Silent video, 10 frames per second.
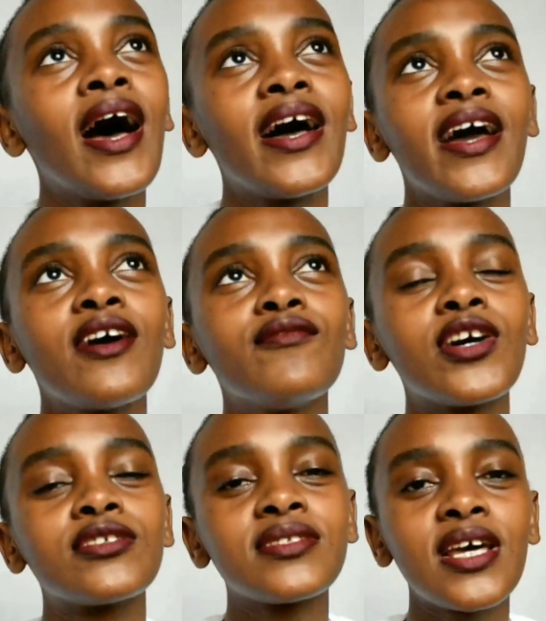I have
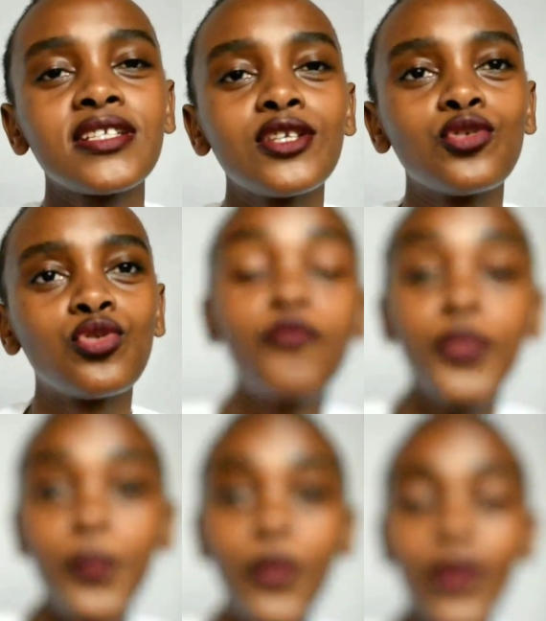a certain group
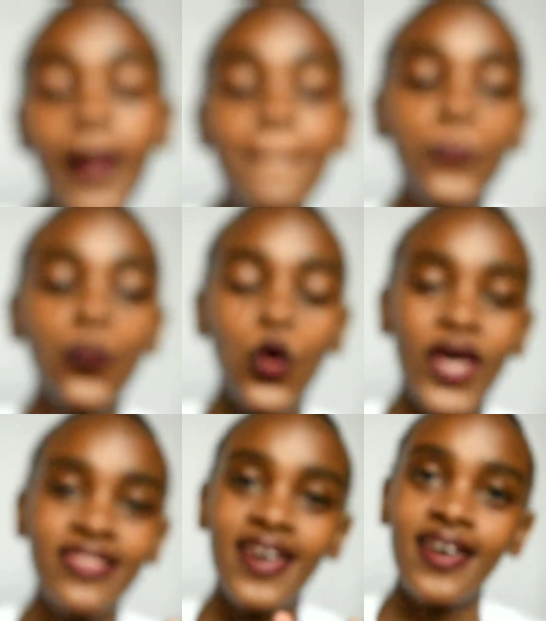of people
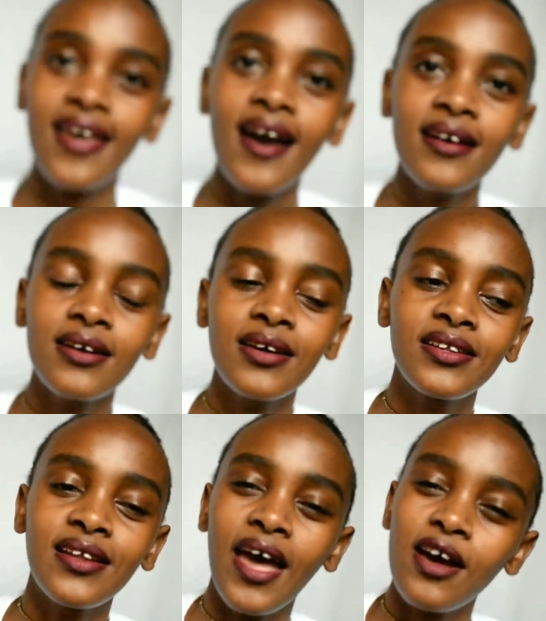where they're younger,
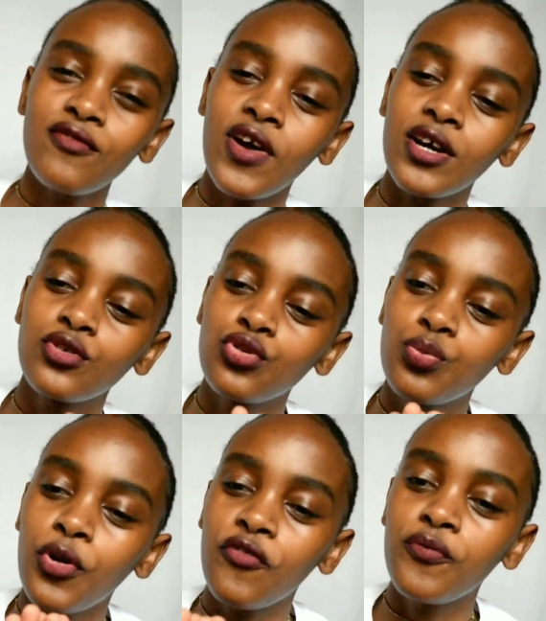and I have a
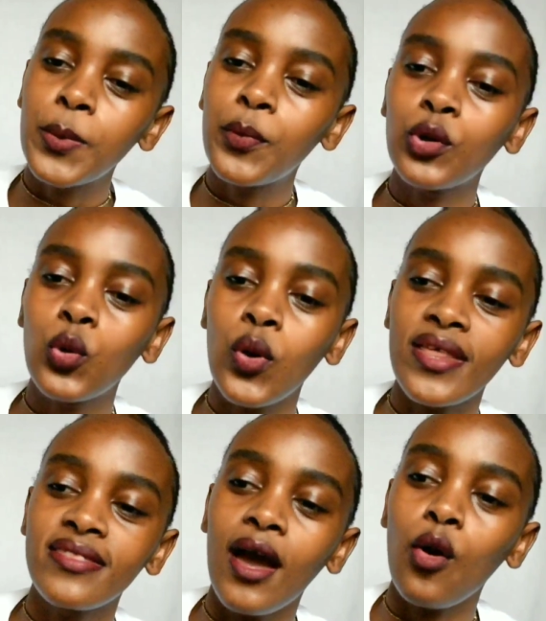group of people
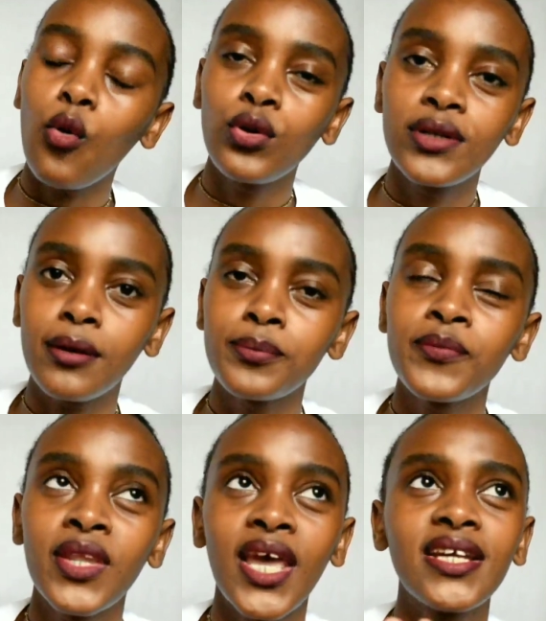where they're older.
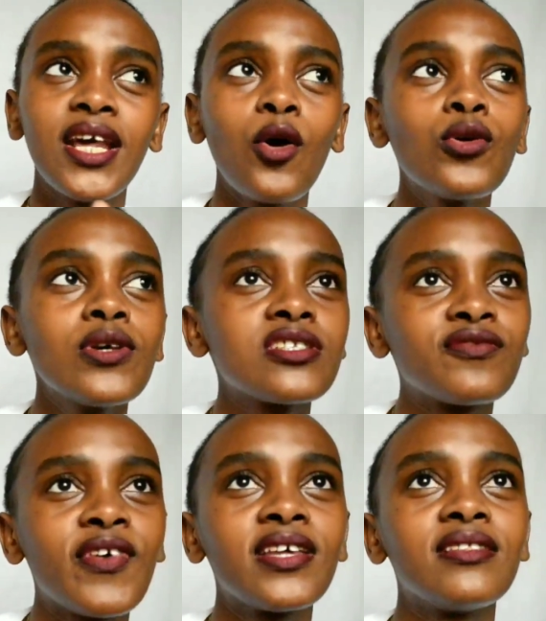And I
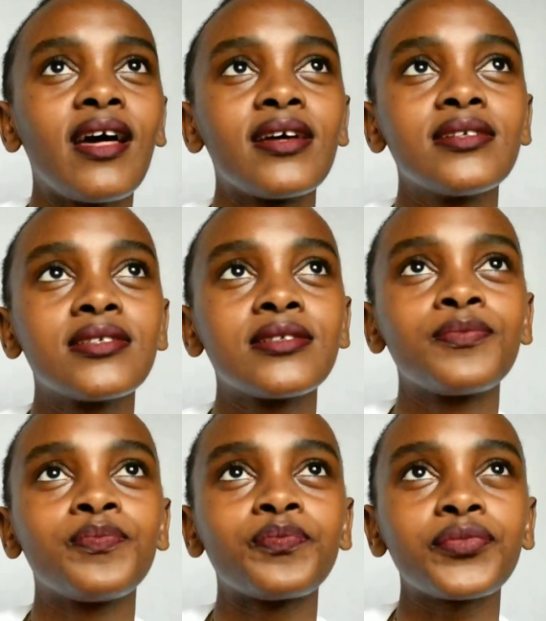always find
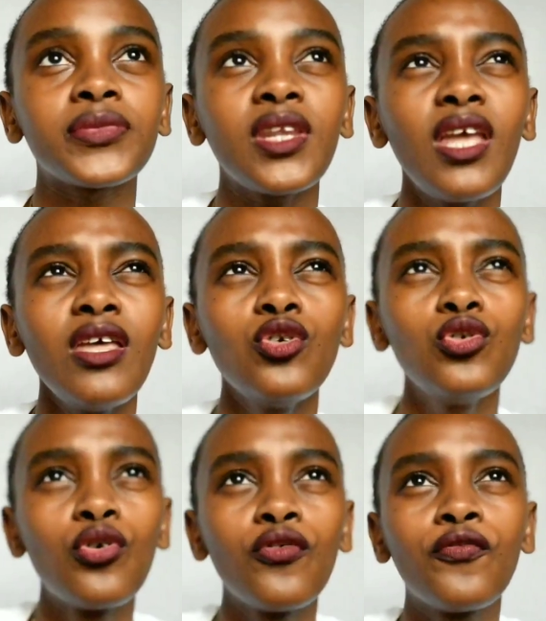that,
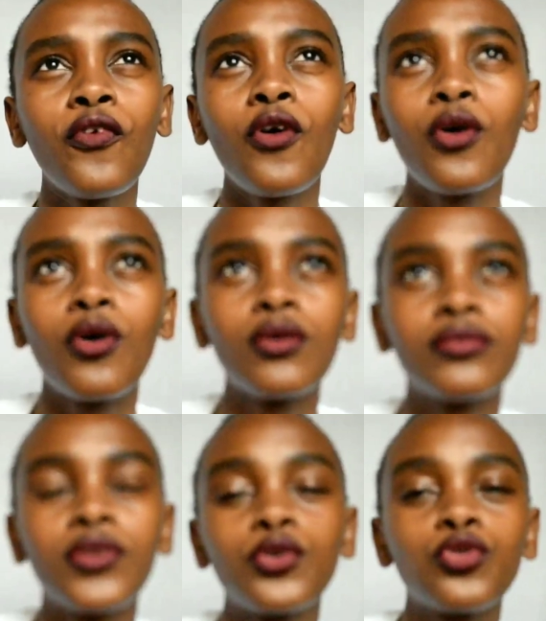you know, for
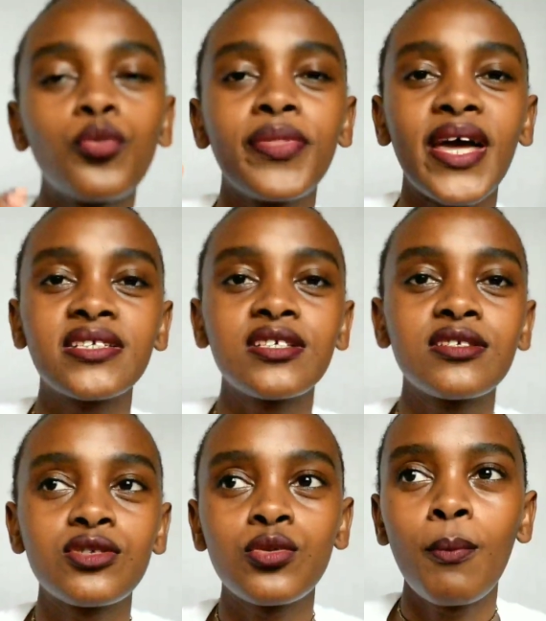the group that
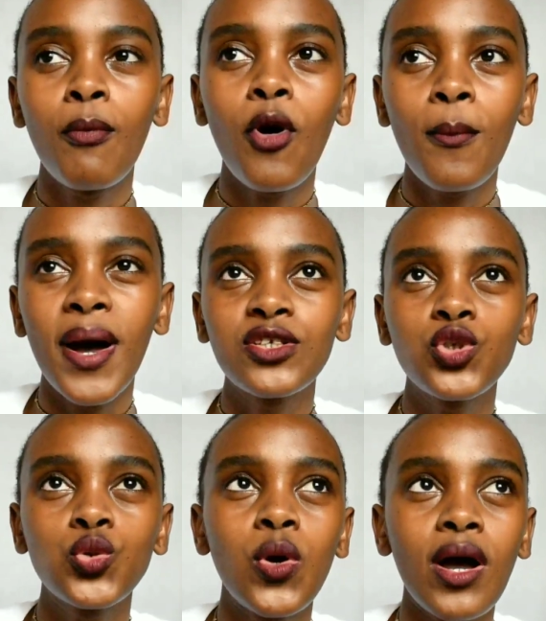is more
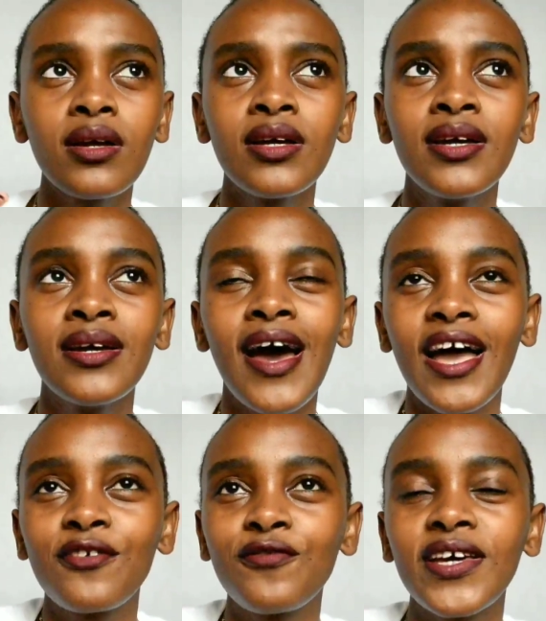mature,
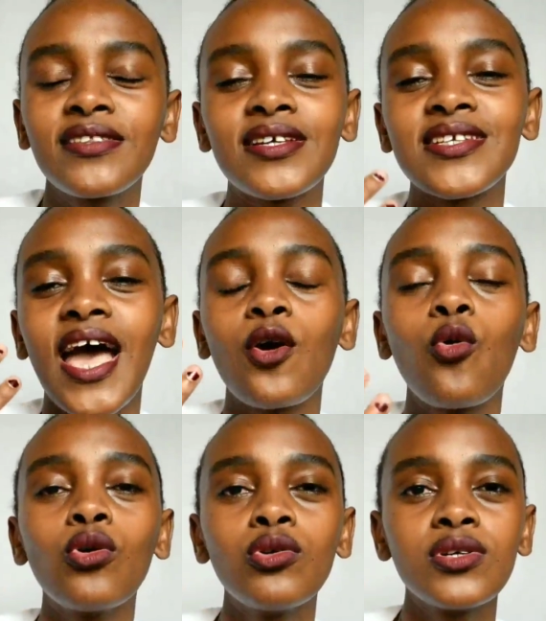I find that I
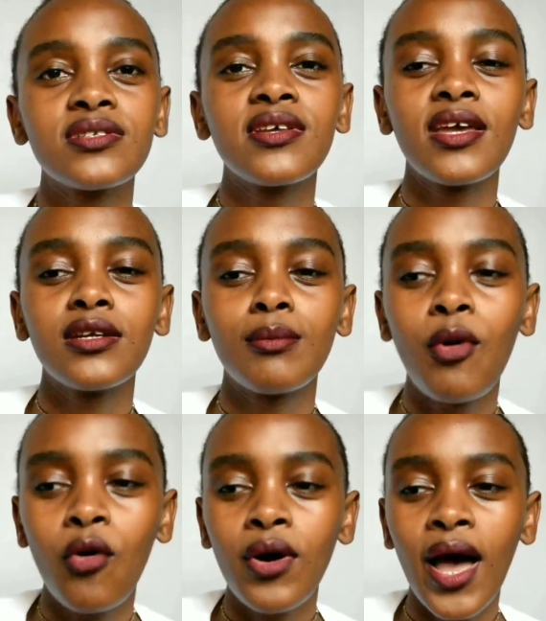always gain
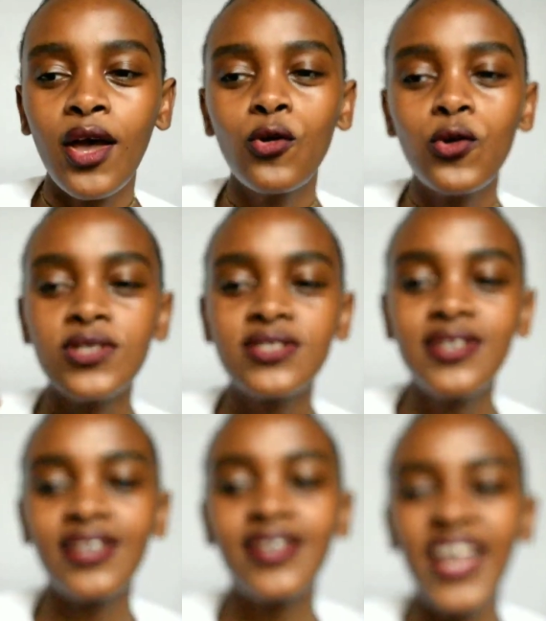more. I always
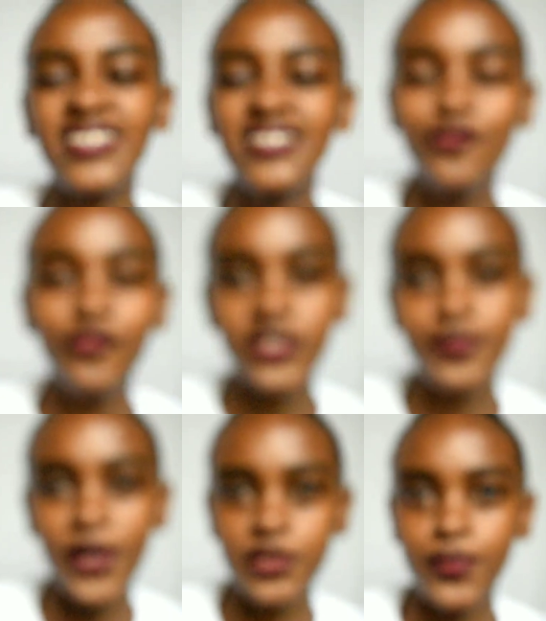gain a
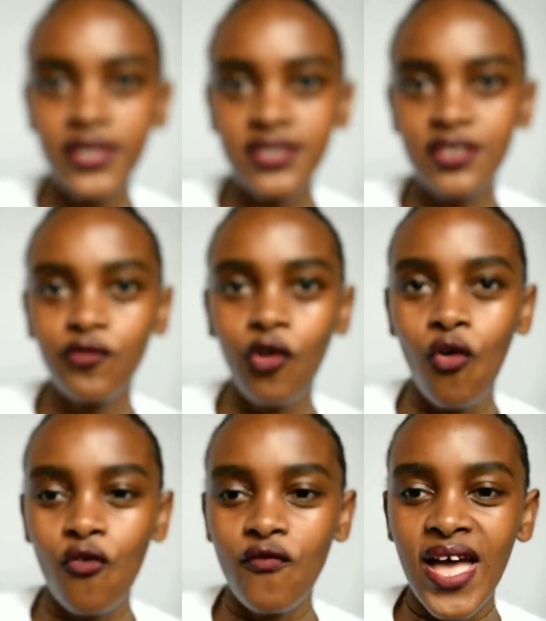different perspective
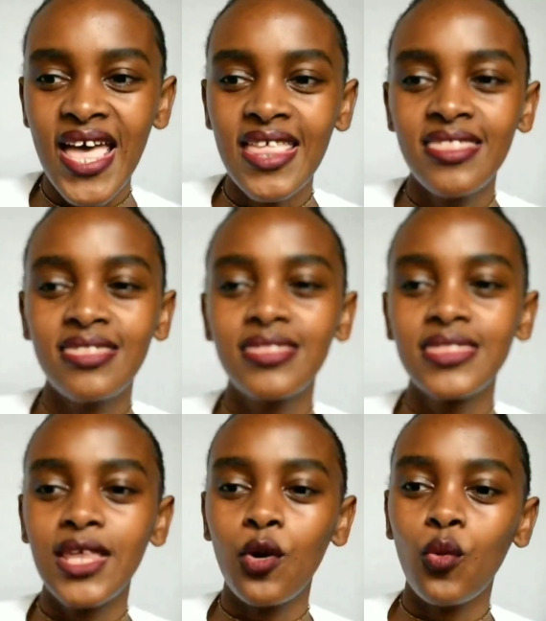of
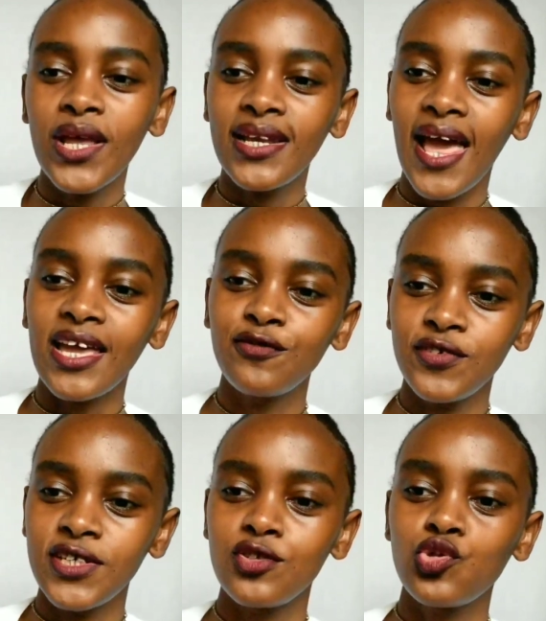the way
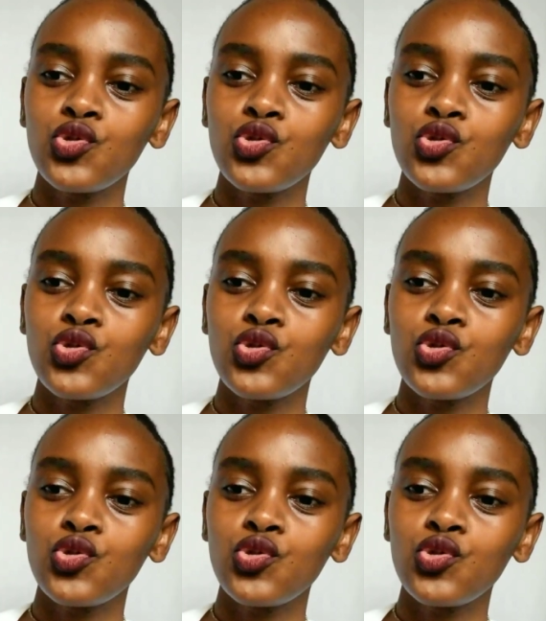life is.